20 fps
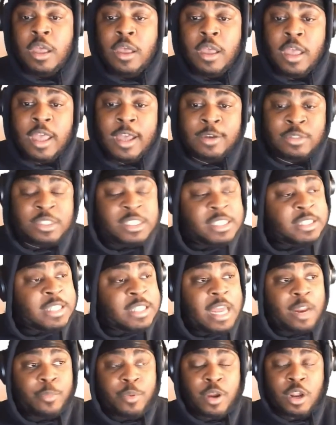Elsie's
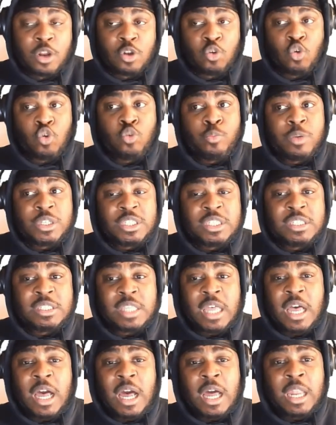not a part of the crew, but she's
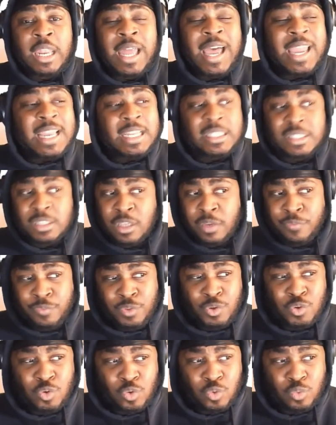an alliance of the
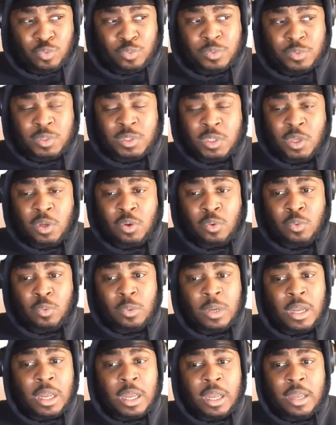crew. So
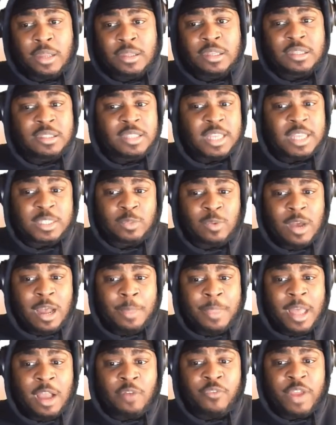that's why I'm
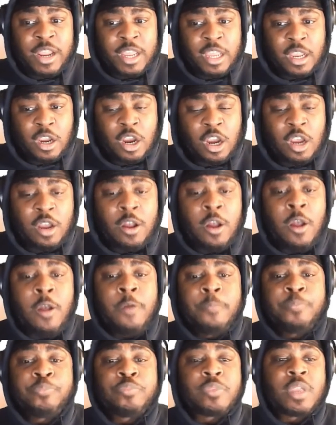not ranking her.
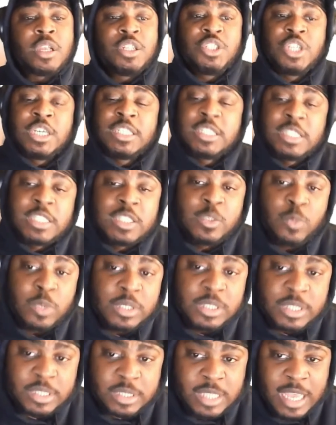Justice
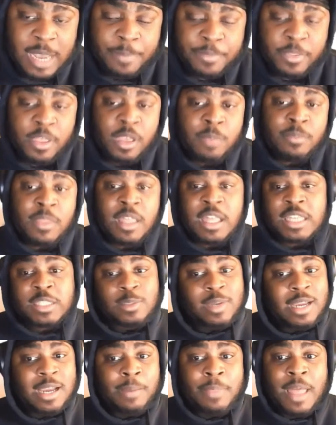wants to stop them. That's
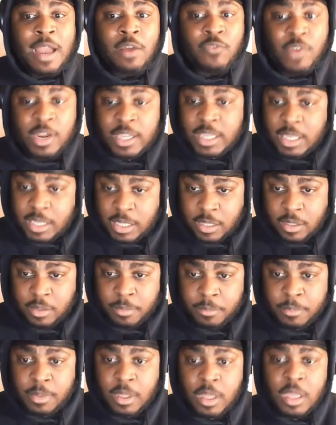why I'm not ranking
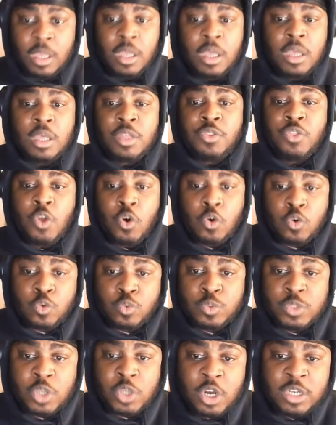him.
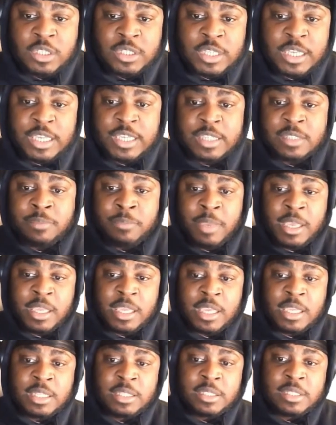Those are Ziggy's
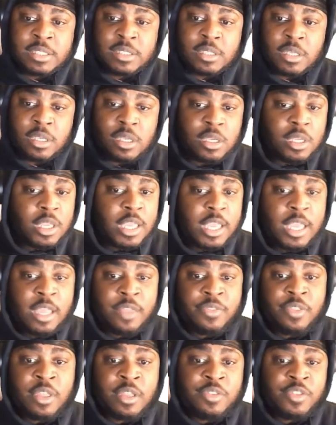minions.
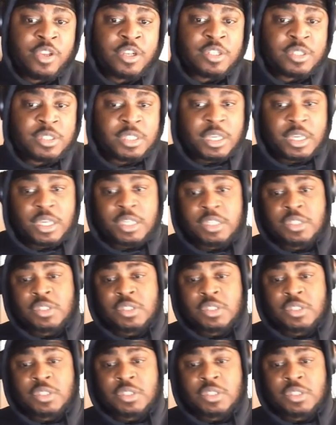And then there's Ziggy.